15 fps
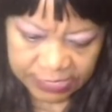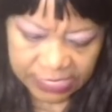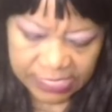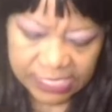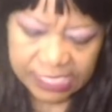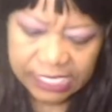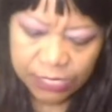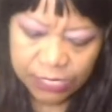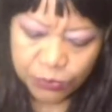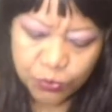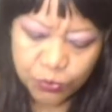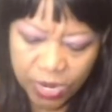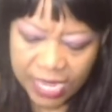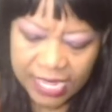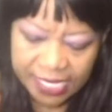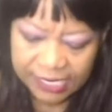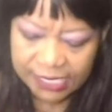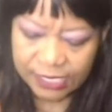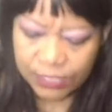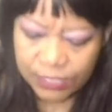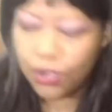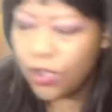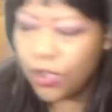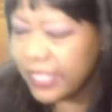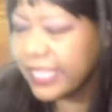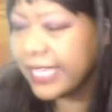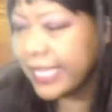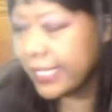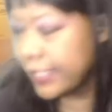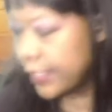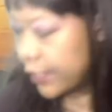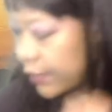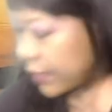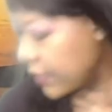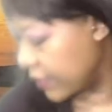She was talking to...